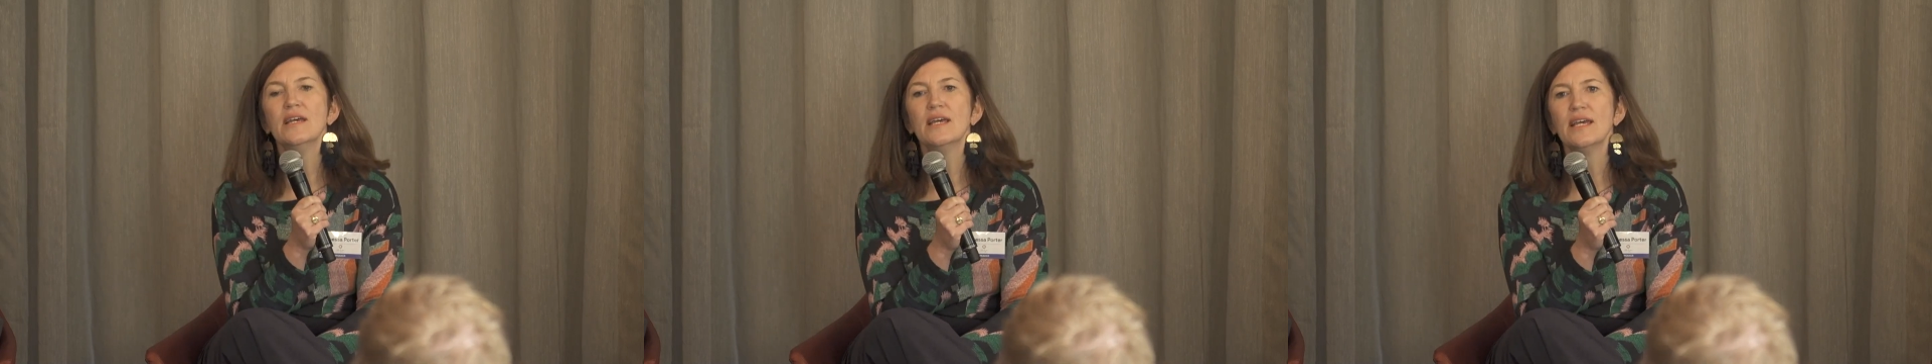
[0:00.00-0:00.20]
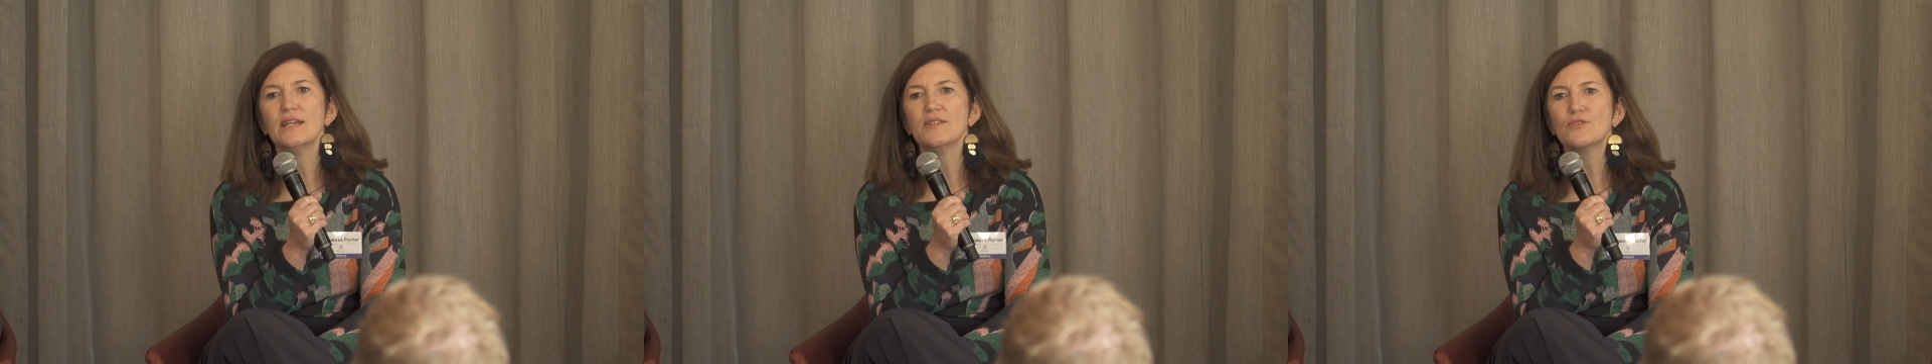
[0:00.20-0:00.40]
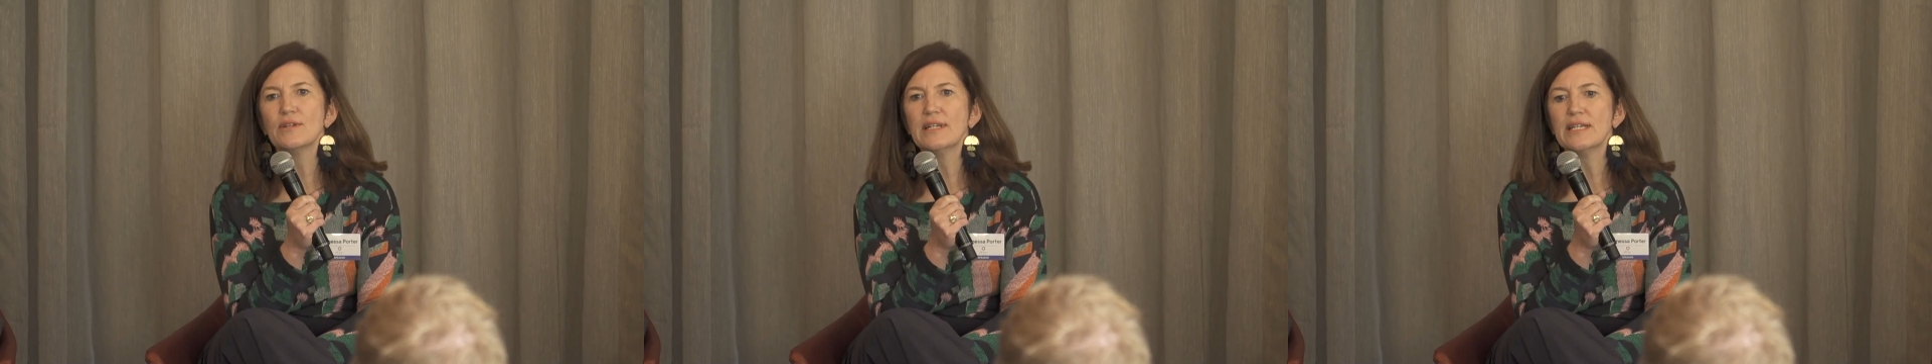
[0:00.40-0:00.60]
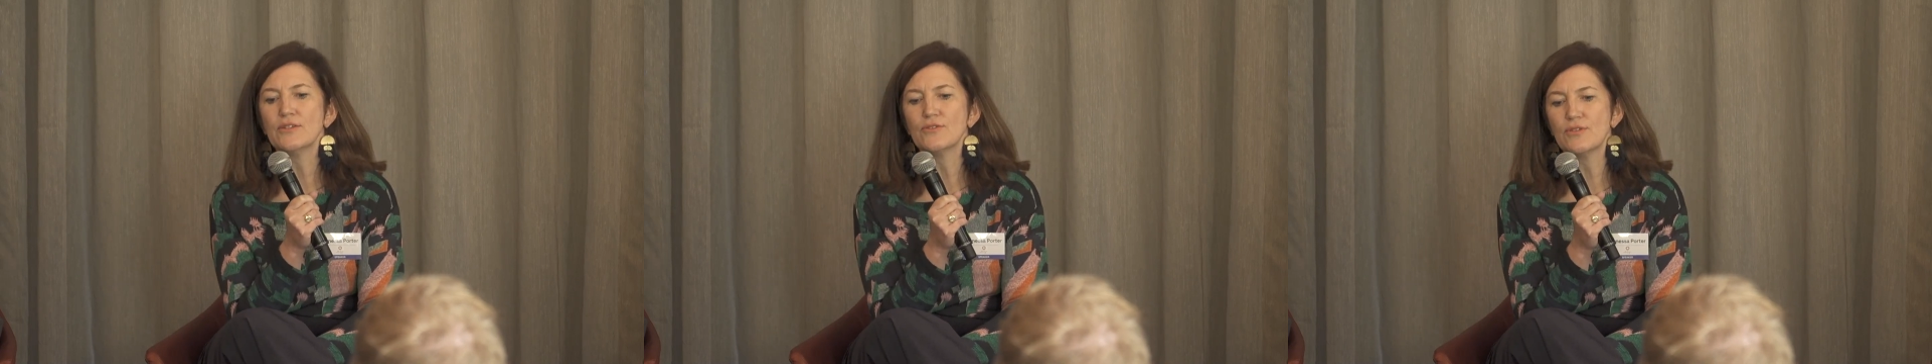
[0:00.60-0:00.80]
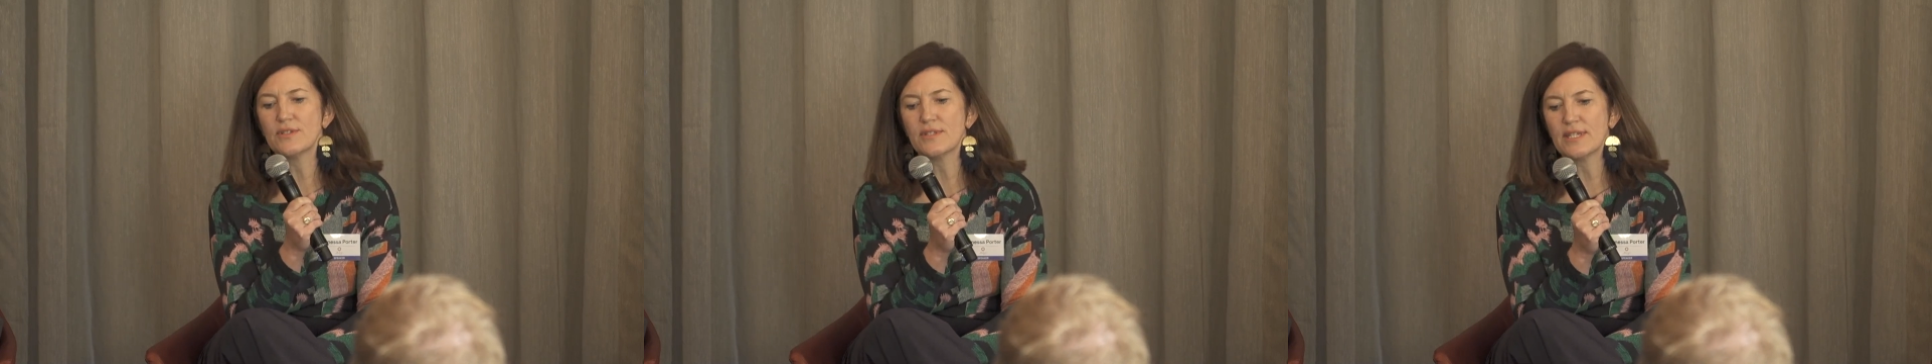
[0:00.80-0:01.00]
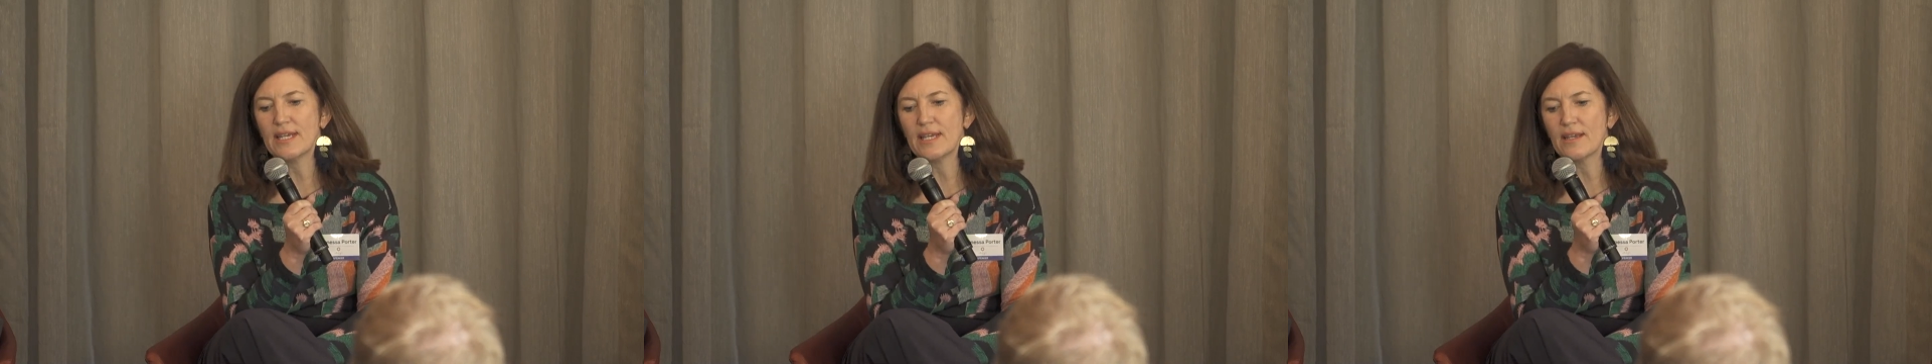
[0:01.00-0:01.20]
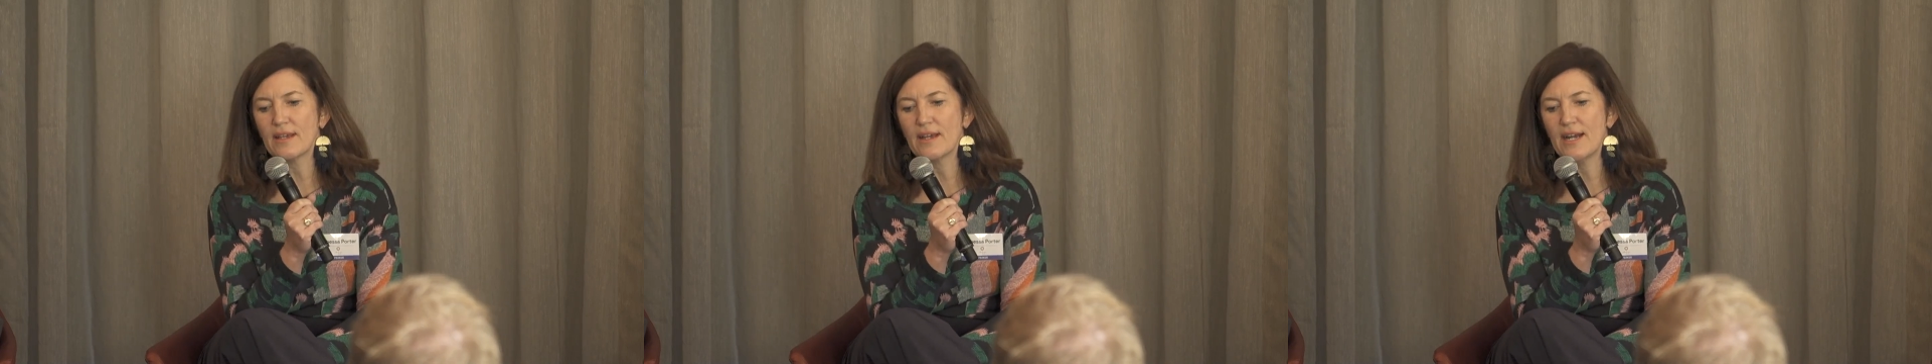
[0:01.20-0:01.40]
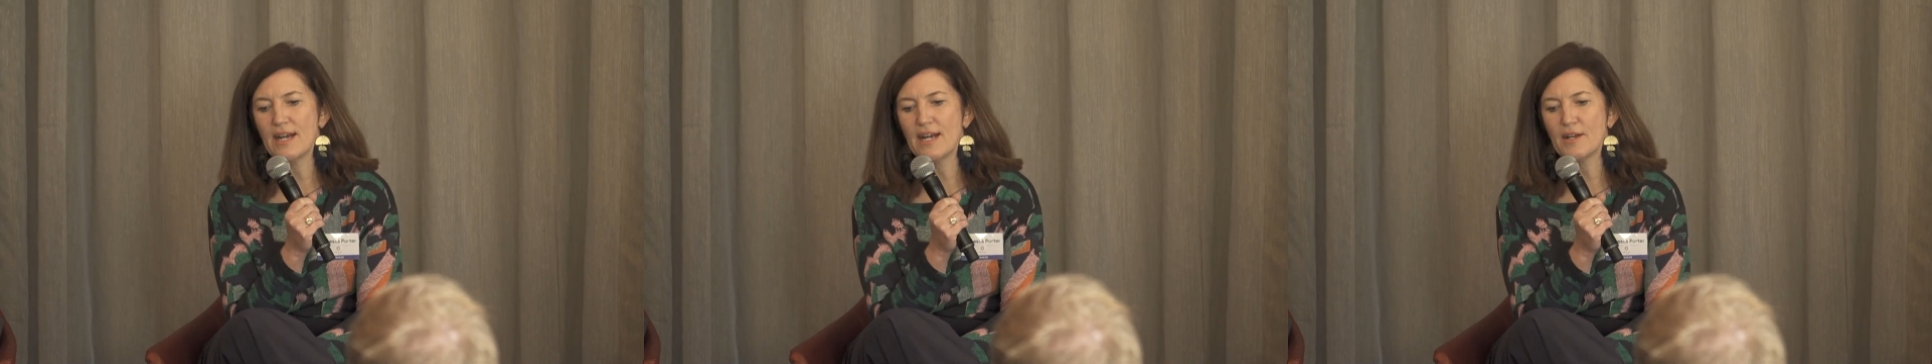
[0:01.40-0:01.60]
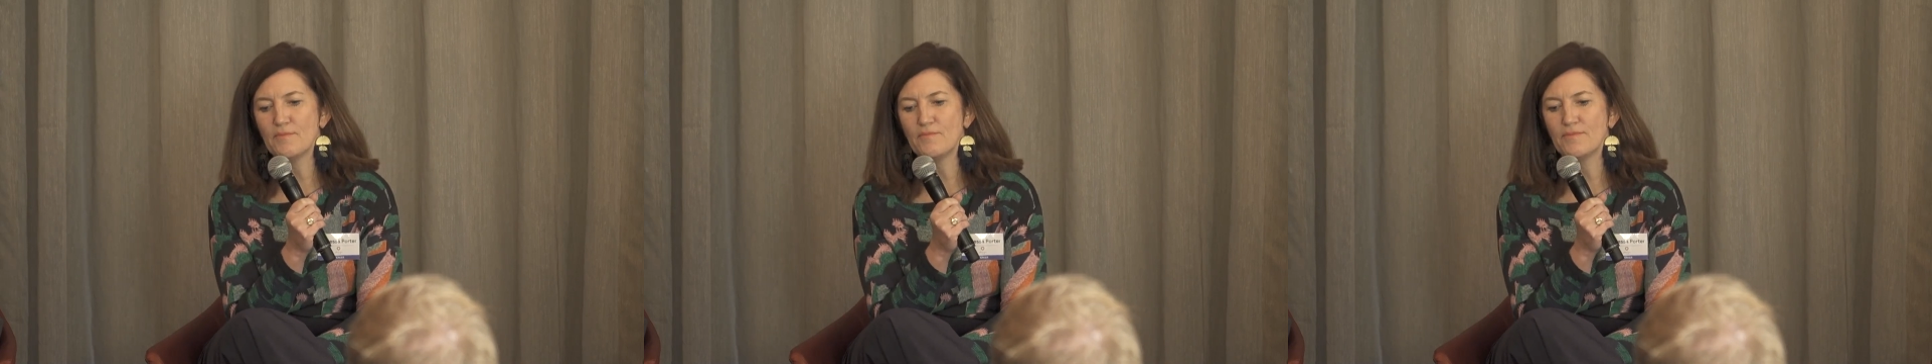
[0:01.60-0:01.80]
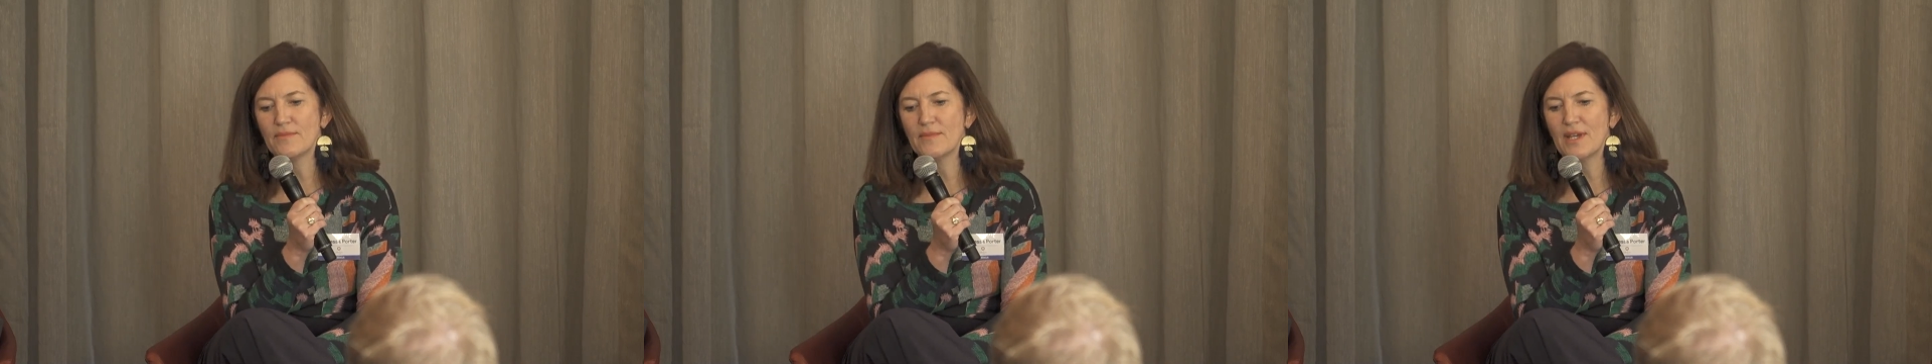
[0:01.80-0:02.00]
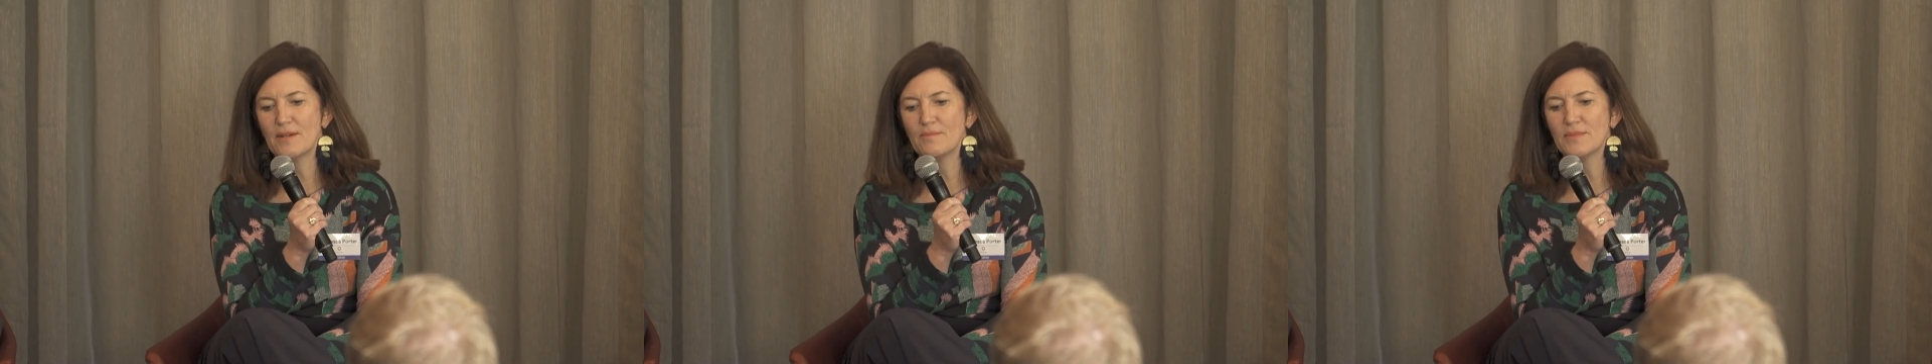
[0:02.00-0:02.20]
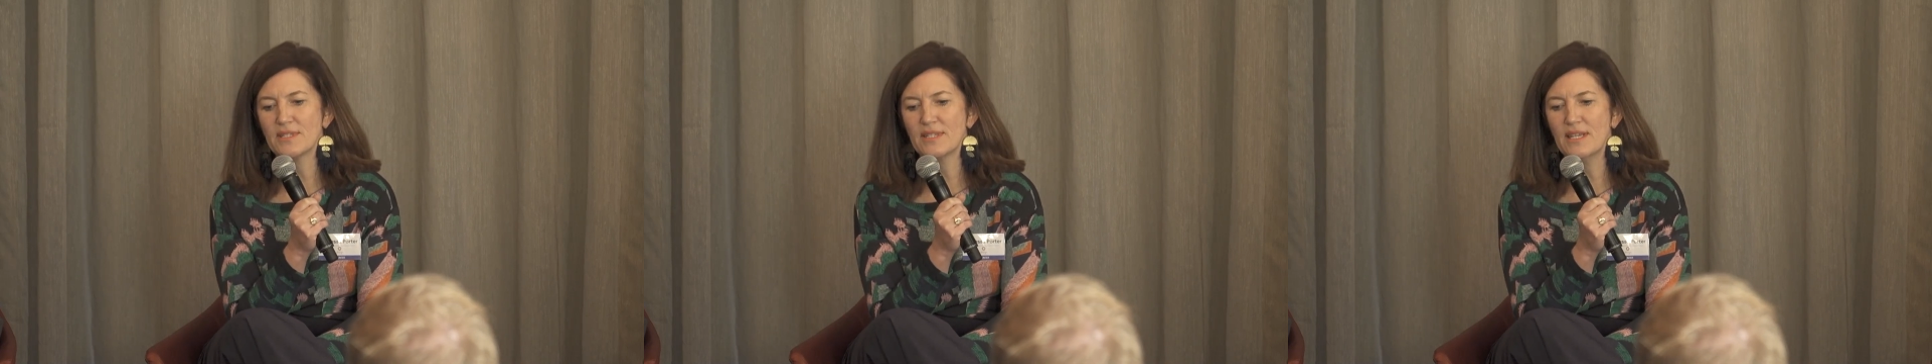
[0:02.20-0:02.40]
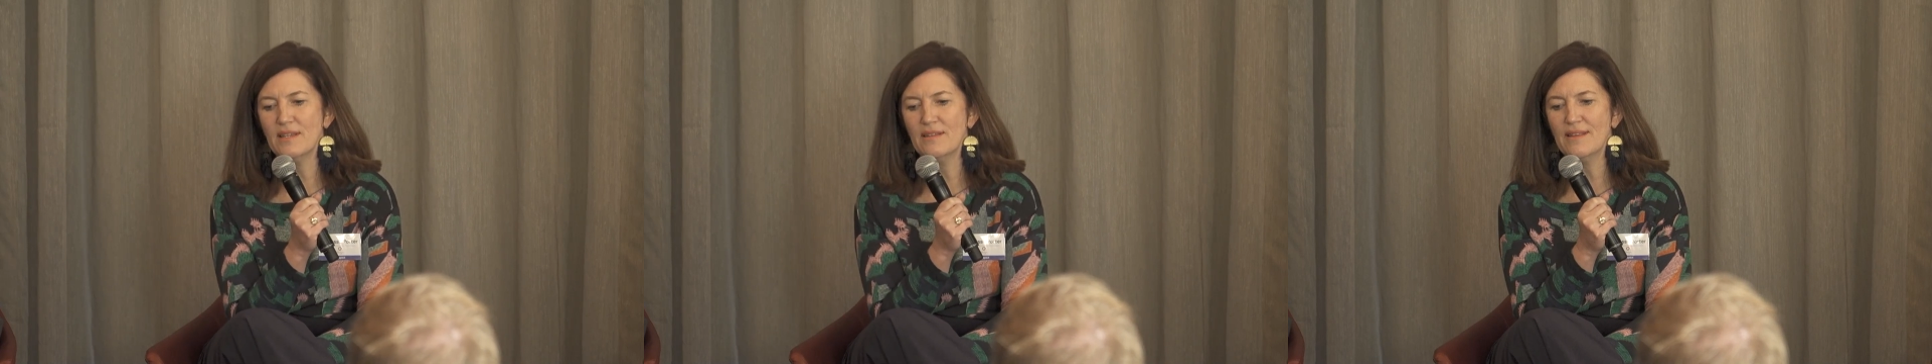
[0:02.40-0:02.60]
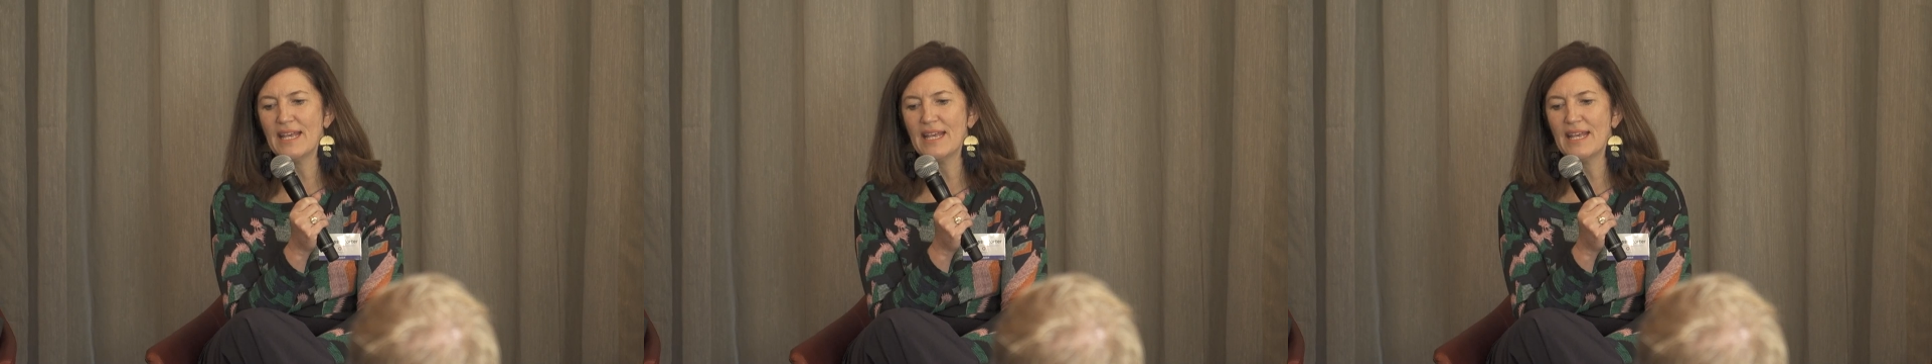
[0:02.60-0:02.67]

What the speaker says: it's really interesting. I'm seeing